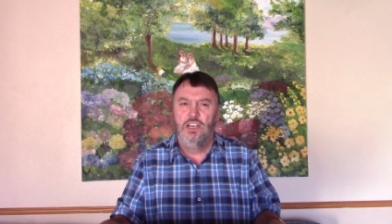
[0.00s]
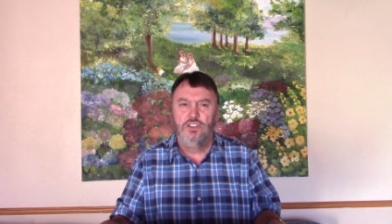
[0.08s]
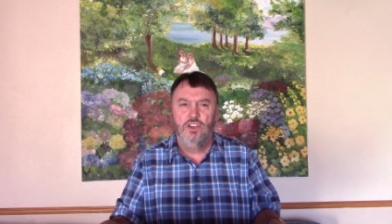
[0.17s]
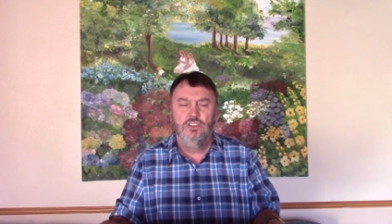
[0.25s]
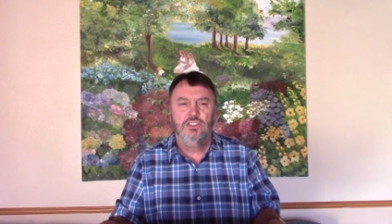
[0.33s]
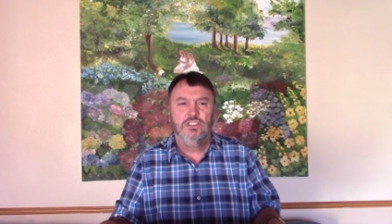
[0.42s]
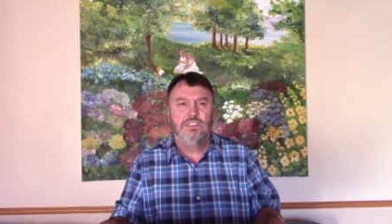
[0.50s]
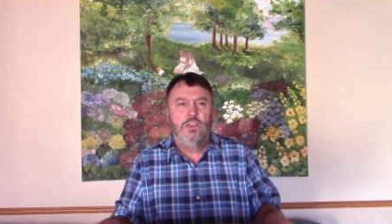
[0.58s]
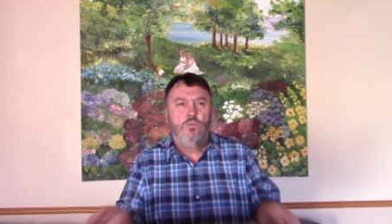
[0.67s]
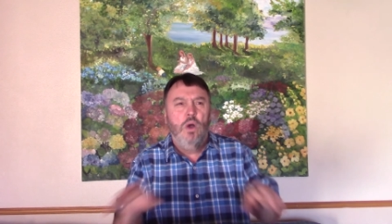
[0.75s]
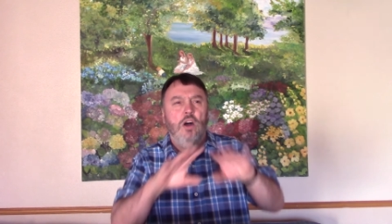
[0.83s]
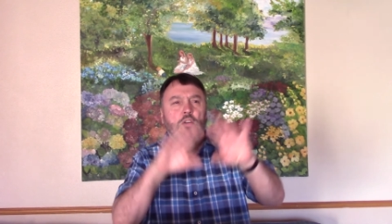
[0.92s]
Don't just
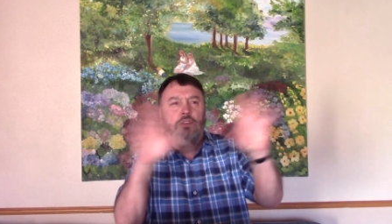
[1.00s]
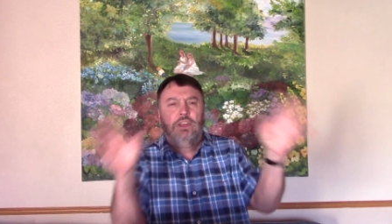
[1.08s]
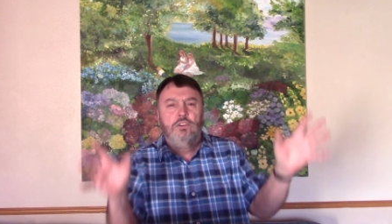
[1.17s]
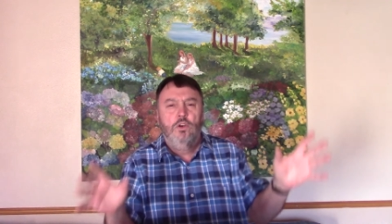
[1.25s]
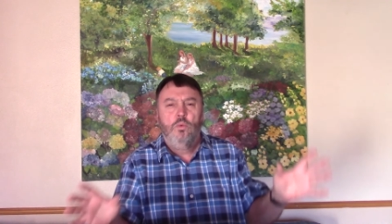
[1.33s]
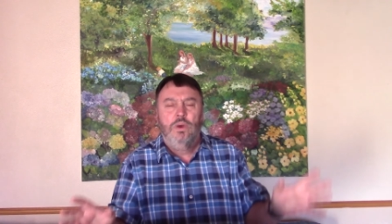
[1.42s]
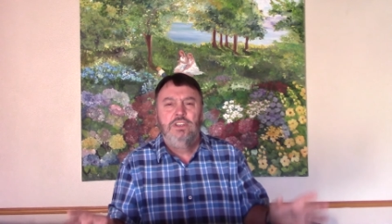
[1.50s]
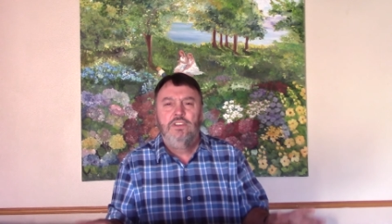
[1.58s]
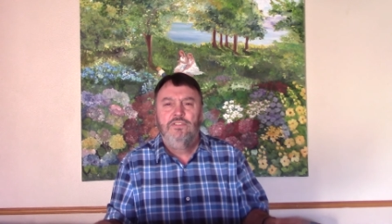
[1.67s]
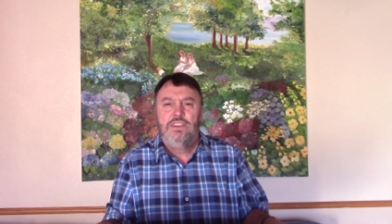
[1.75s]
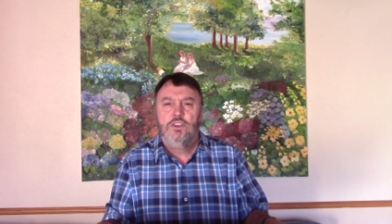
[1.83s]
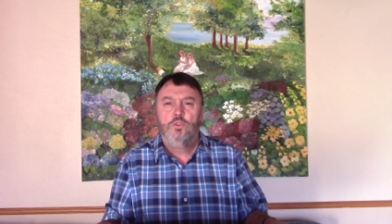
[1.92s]
think, wow, they're a
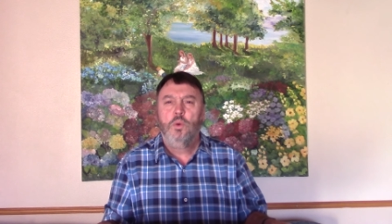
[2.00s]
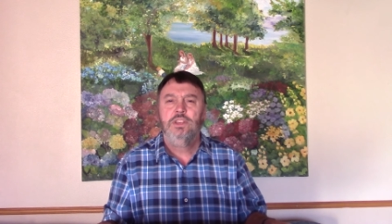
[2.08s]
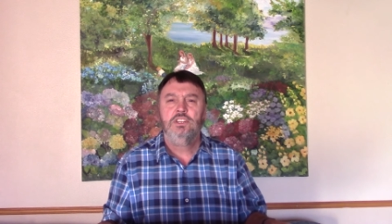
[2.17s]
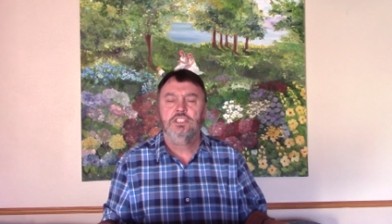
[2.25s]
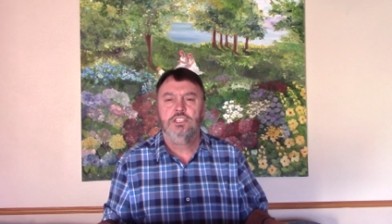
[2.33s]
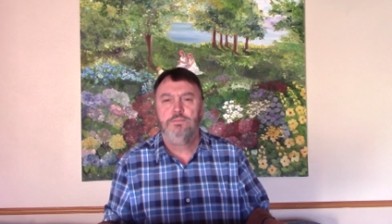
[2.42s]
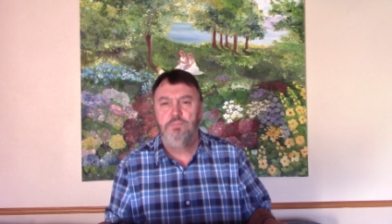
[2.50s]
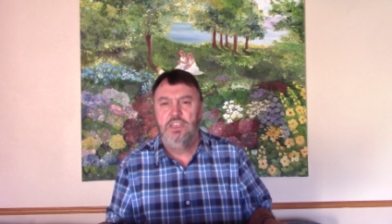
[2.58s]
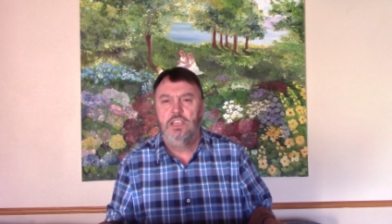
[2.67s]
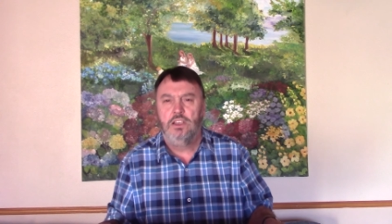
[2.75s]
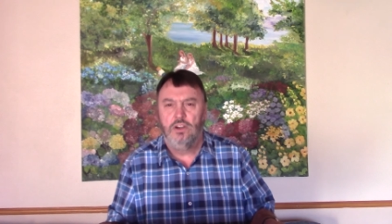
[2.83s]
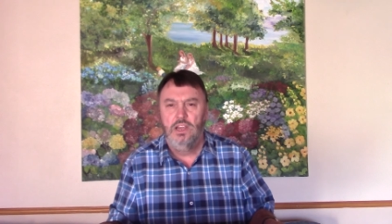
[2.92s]
wonderfully anointed
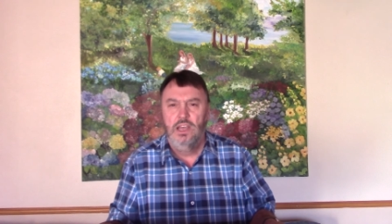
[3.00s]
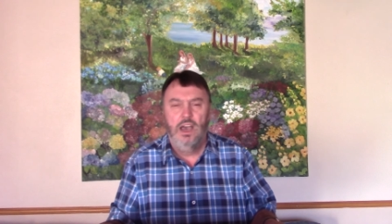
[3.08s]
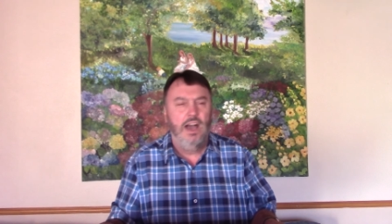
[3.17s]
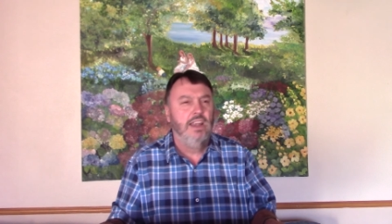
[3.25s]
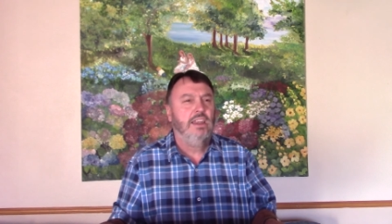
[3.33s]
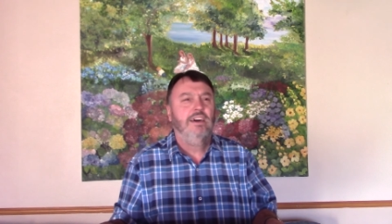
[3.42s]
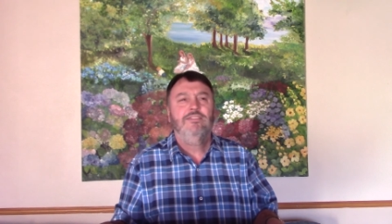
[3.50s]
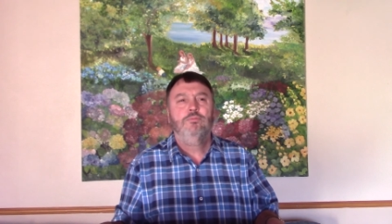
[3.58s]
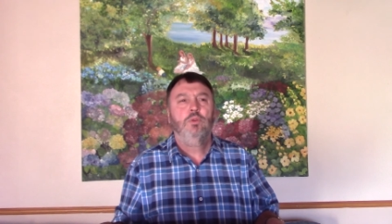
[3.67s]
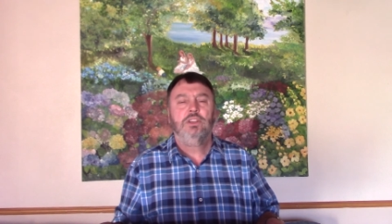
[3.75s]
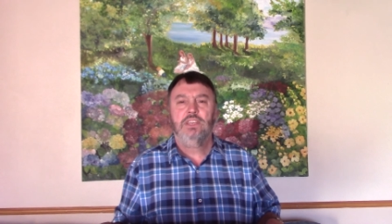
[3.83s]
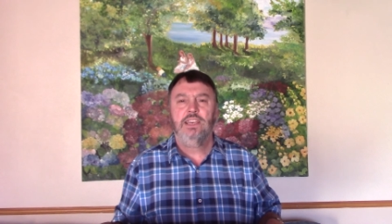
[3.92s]
speaker. I love
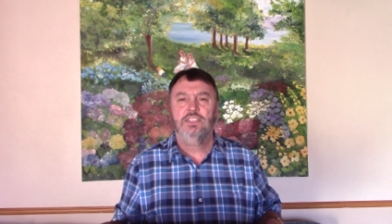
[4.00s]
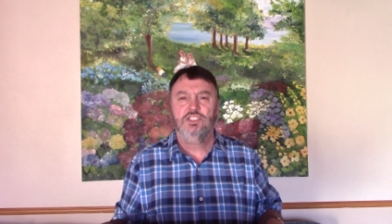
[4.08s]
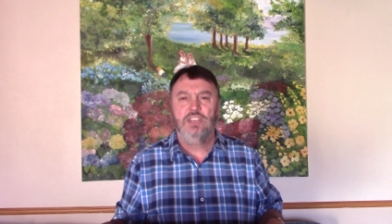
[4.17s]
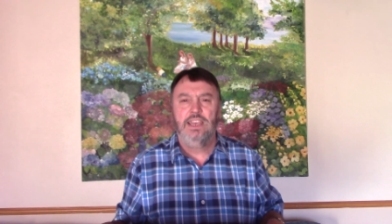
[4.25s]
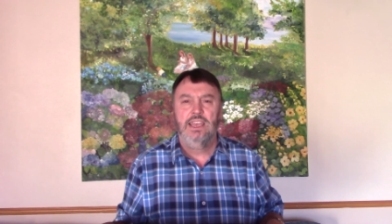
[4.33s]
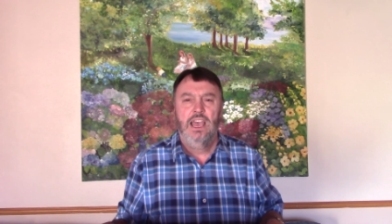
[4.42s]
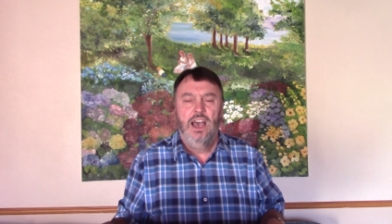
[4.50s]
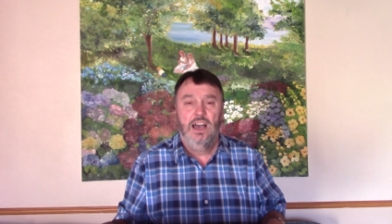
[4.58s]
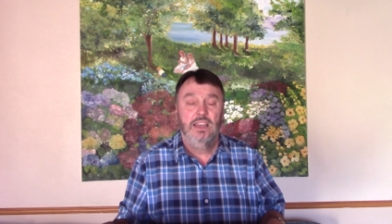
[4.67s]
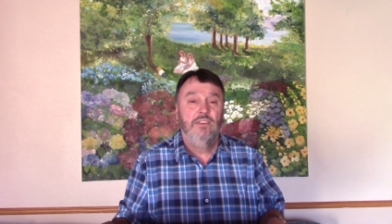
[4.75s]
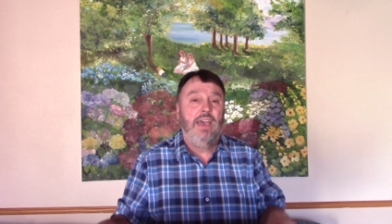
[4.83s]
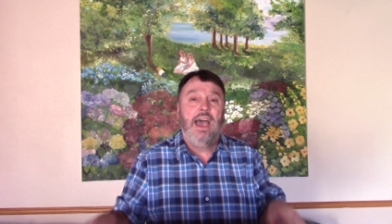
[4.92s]
what they say. I
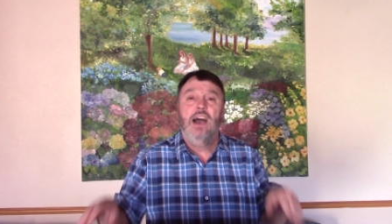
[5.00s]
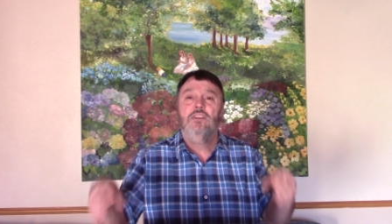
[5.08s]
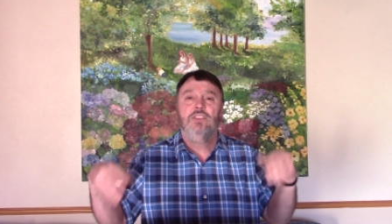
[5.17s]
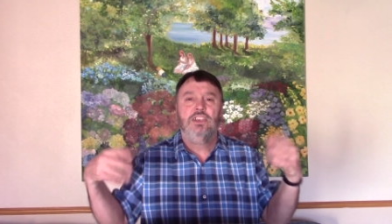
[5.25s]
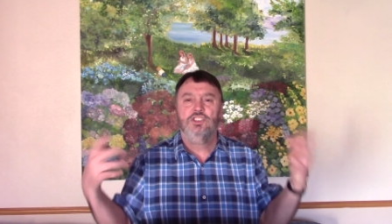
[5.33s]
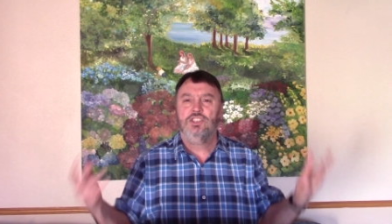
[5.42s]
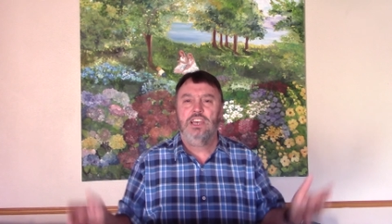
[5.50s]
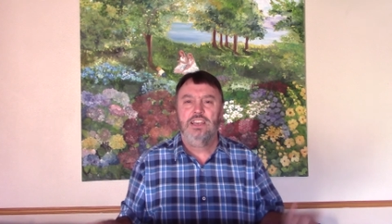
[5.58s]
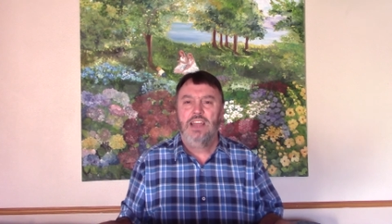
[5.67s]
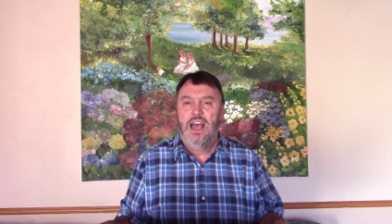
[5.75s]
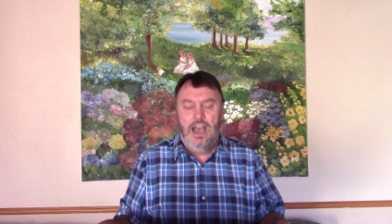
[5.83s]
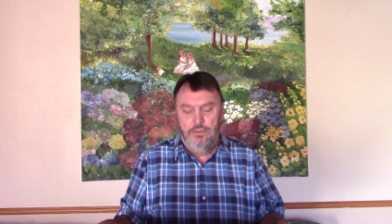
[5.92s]
love how they say
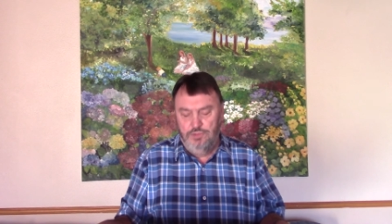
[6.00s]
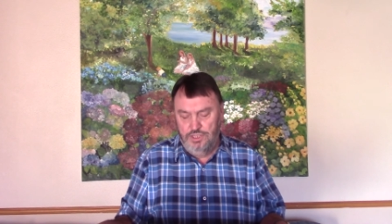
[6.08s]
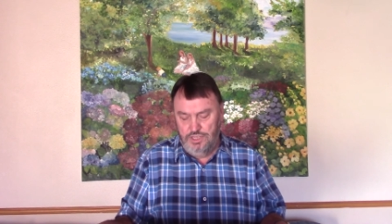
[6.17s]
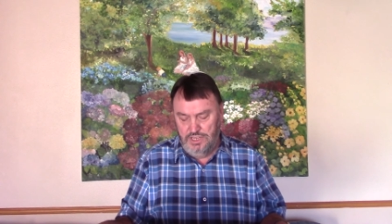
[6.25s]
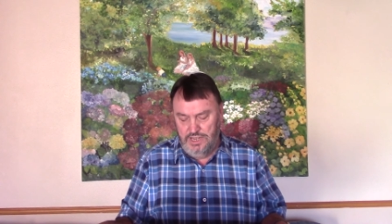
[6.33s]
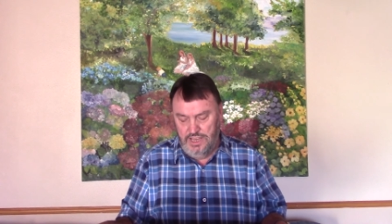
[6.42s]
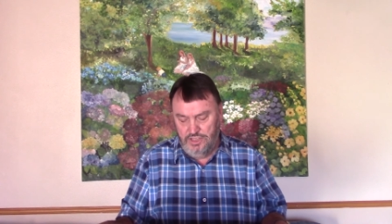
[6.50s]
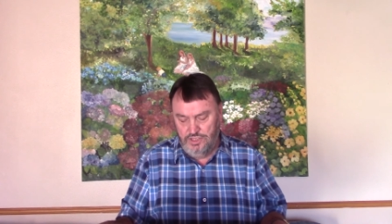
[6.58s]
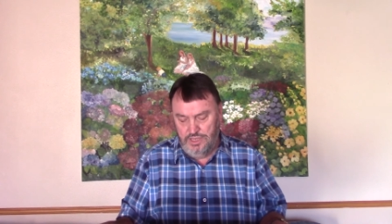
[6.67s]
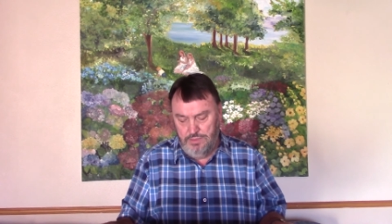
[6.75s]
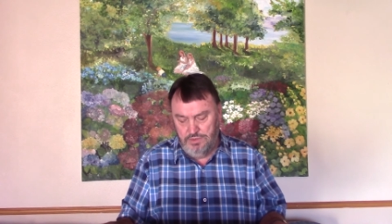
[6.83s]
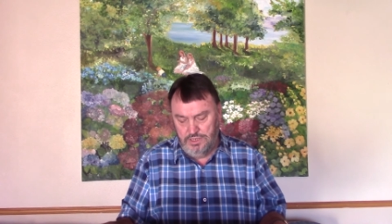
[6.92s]
it. I'm just going to
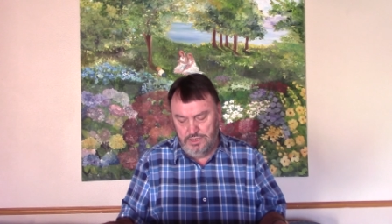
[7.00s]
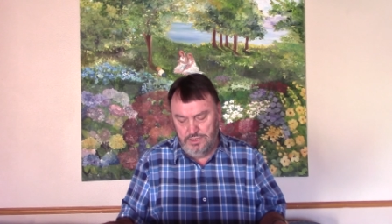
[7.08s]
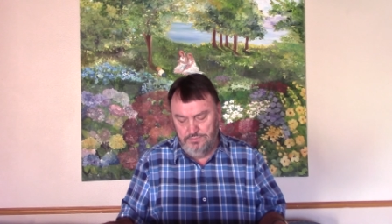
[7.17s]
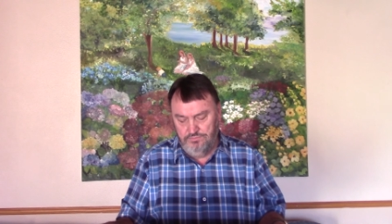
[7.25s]
accept it.